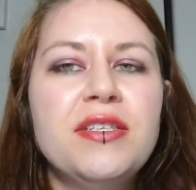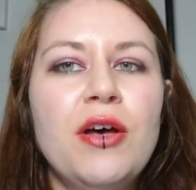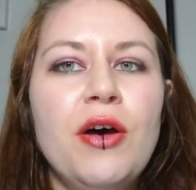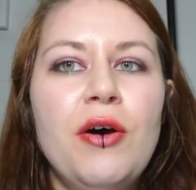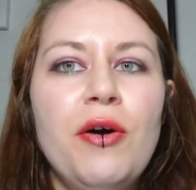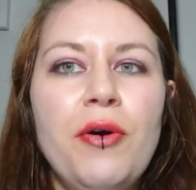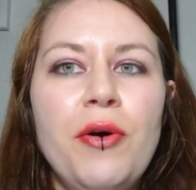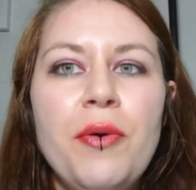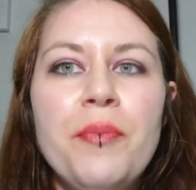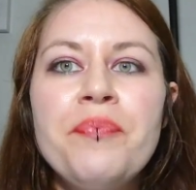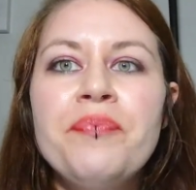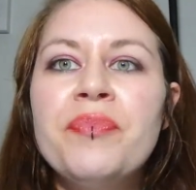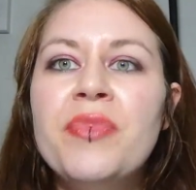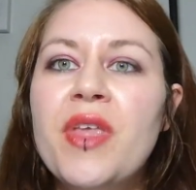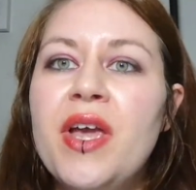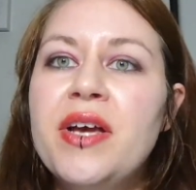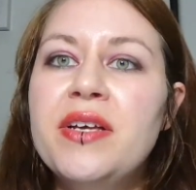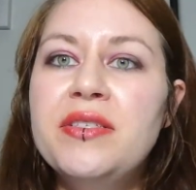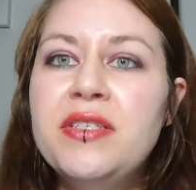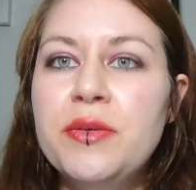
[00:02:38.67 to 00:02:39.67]
So
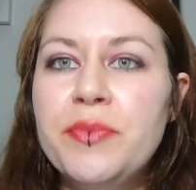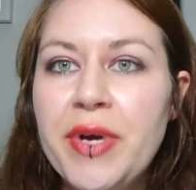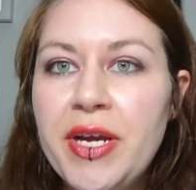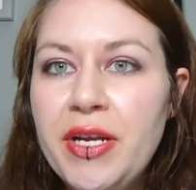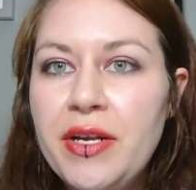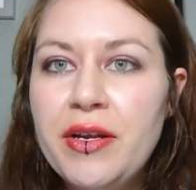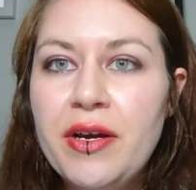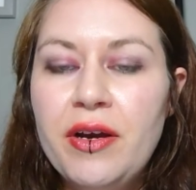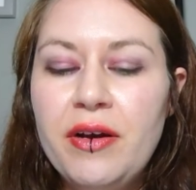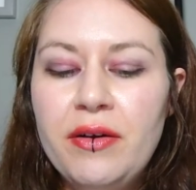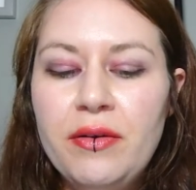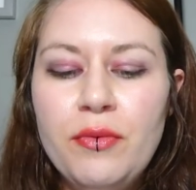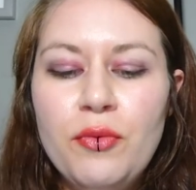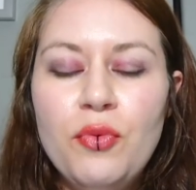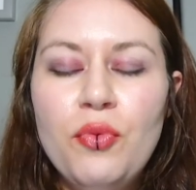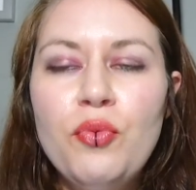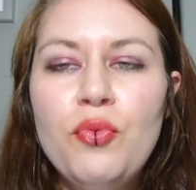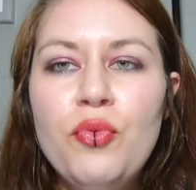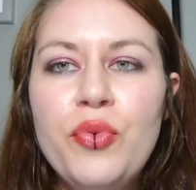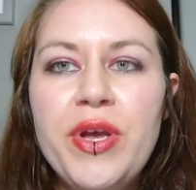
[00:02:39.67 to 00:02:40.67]
as you might
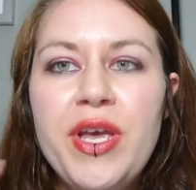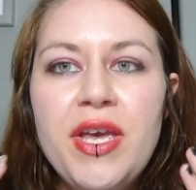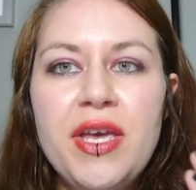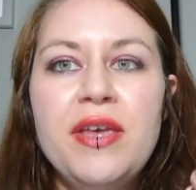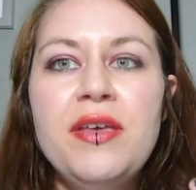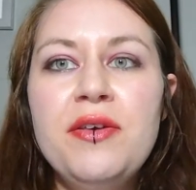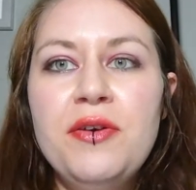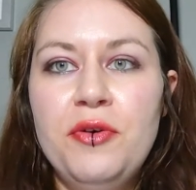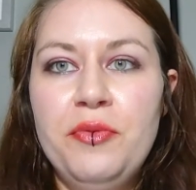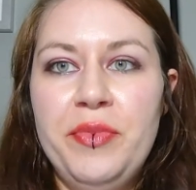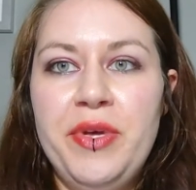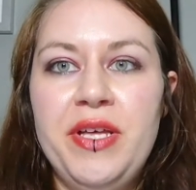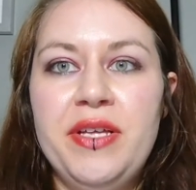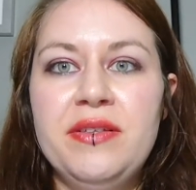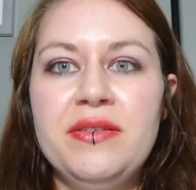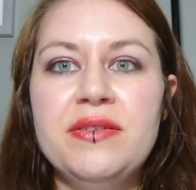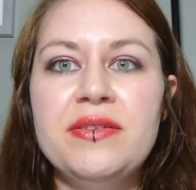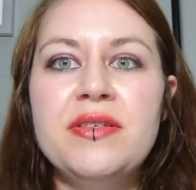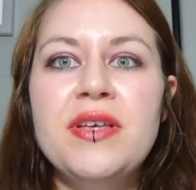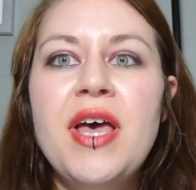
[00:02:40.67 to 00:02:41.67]
know, we
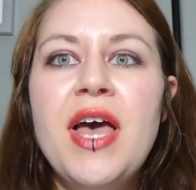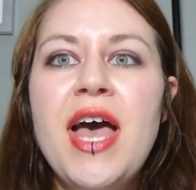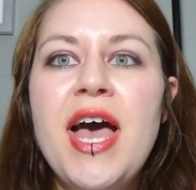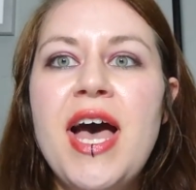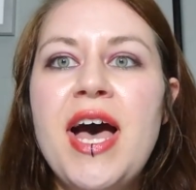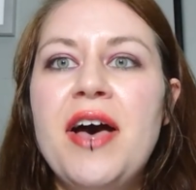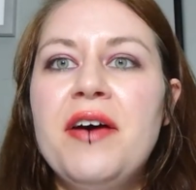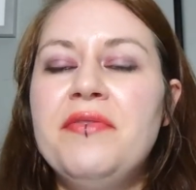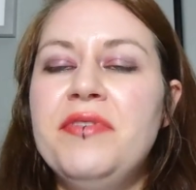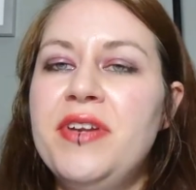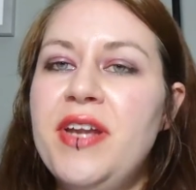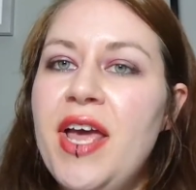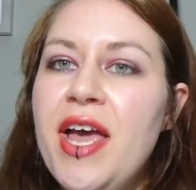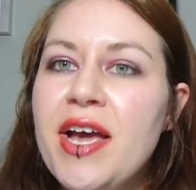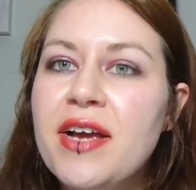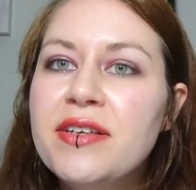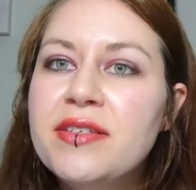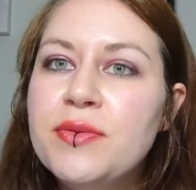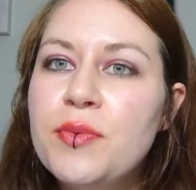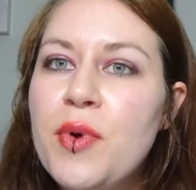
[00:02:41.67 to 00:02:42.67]
humans have an
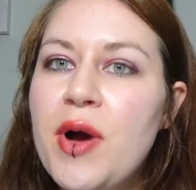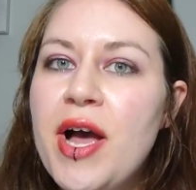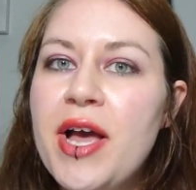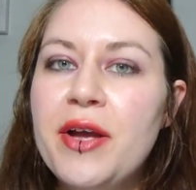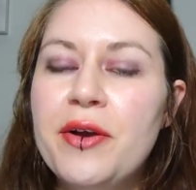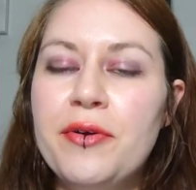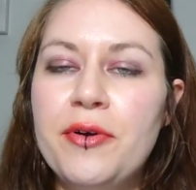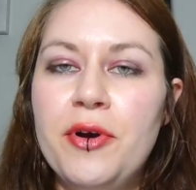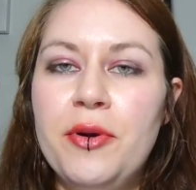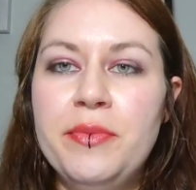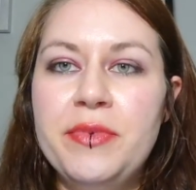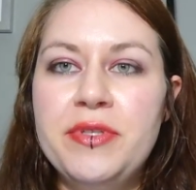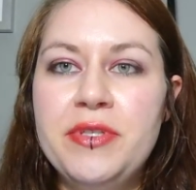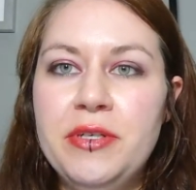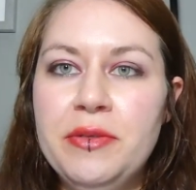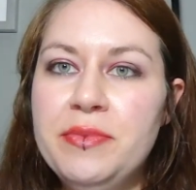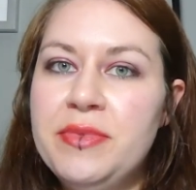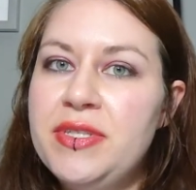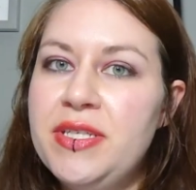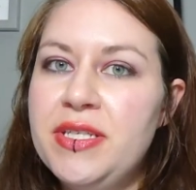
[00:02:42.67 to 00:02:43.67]
XY
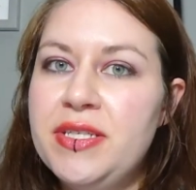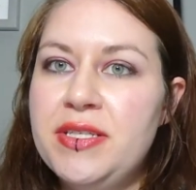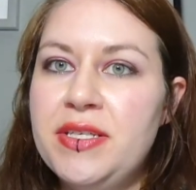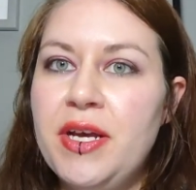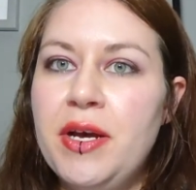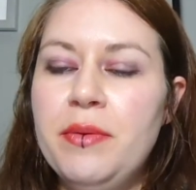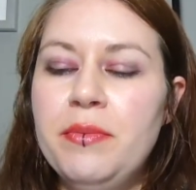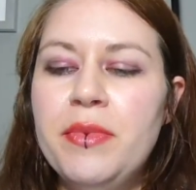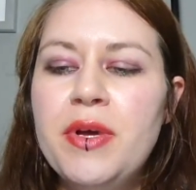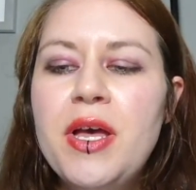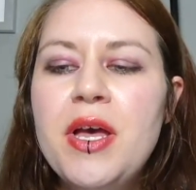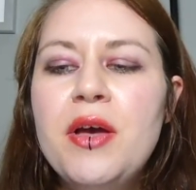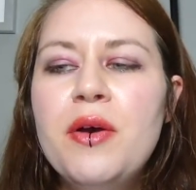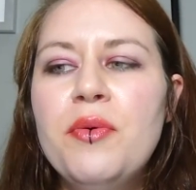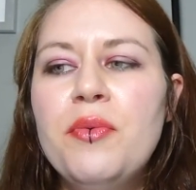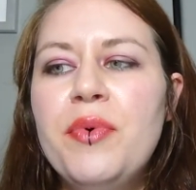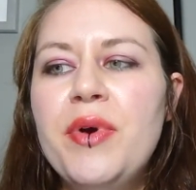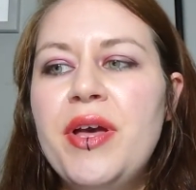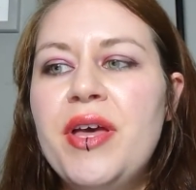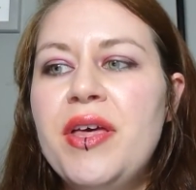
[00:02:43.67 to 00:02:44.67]
chromosome system,
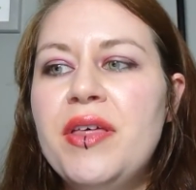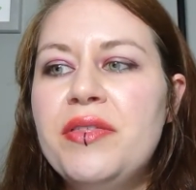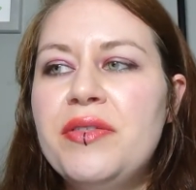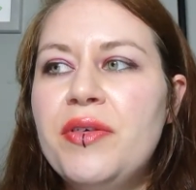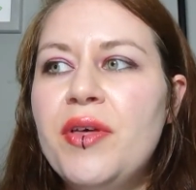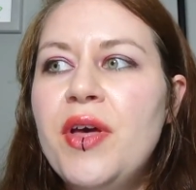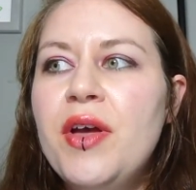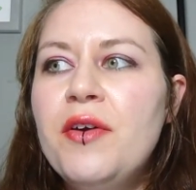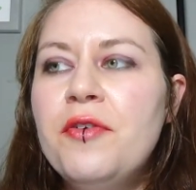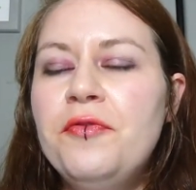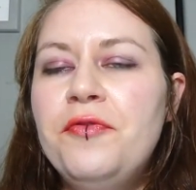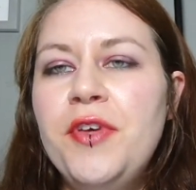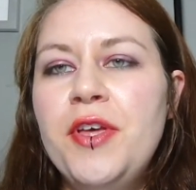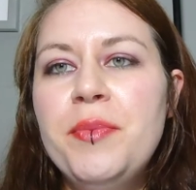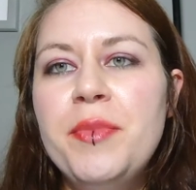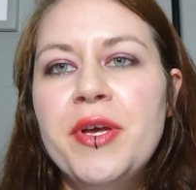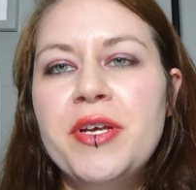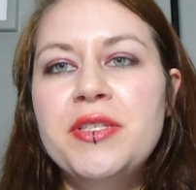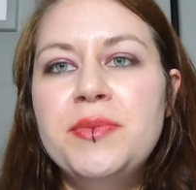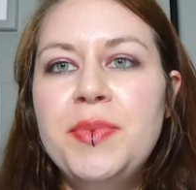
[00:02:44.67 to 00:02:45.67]
with
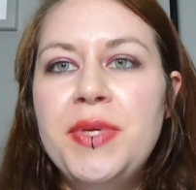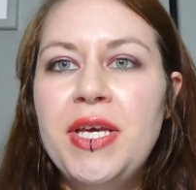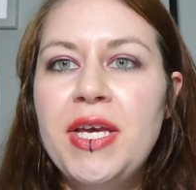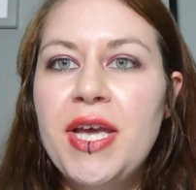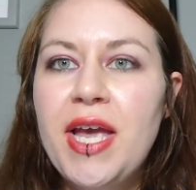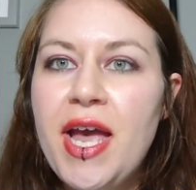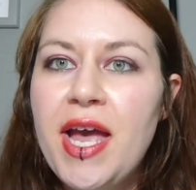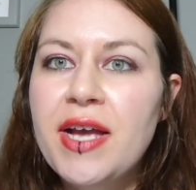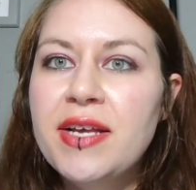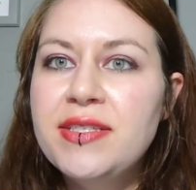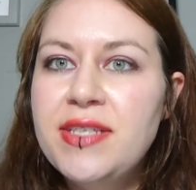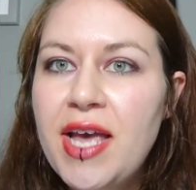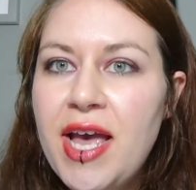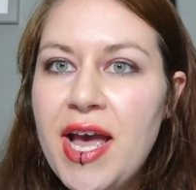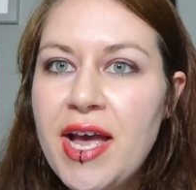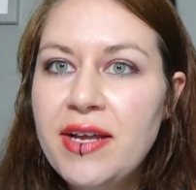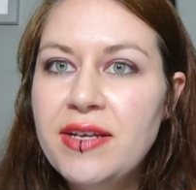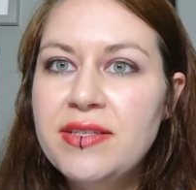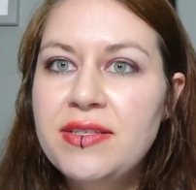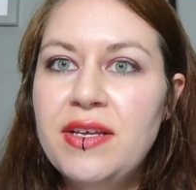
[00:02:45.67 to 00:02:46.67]
females being
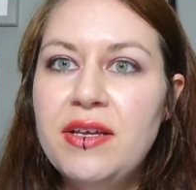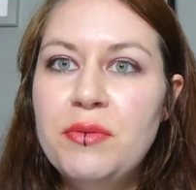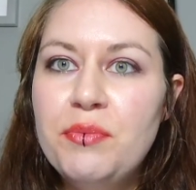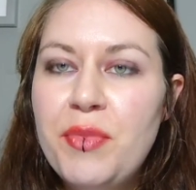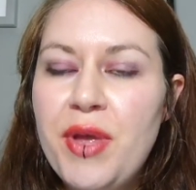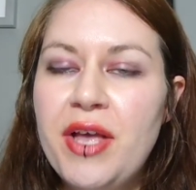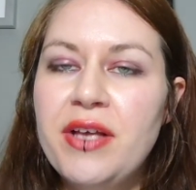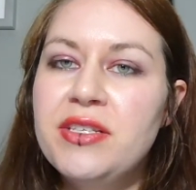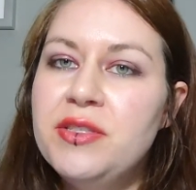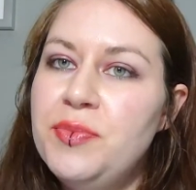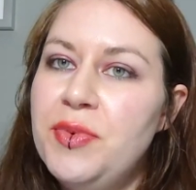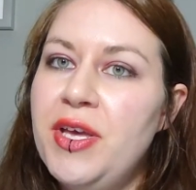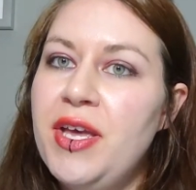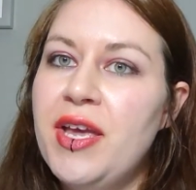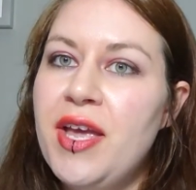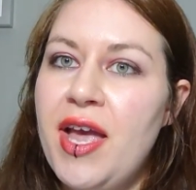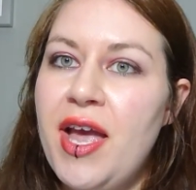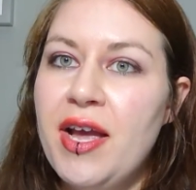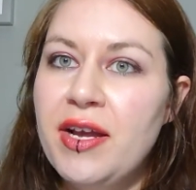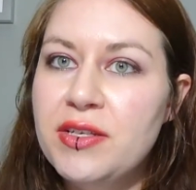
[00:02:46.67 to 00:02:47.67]
XX and males
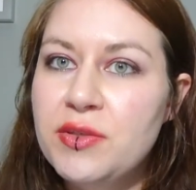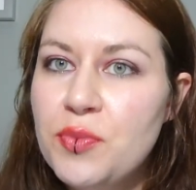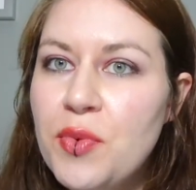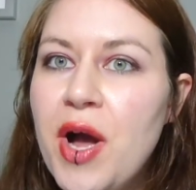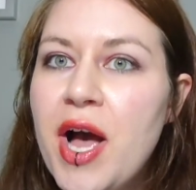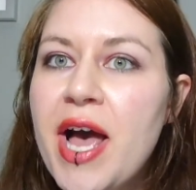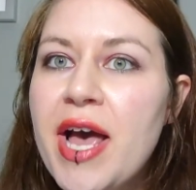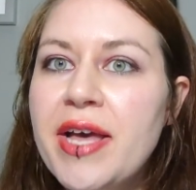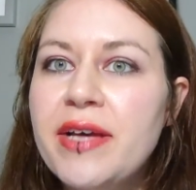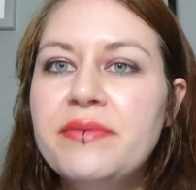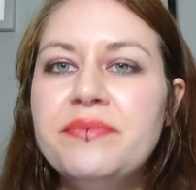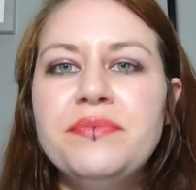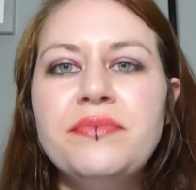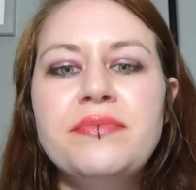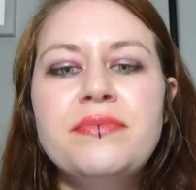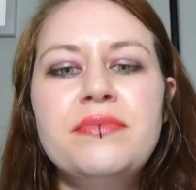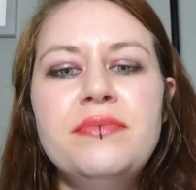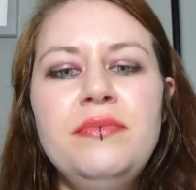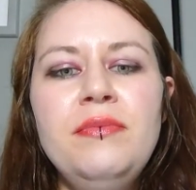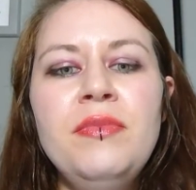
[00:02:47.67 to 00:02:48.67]
being XY.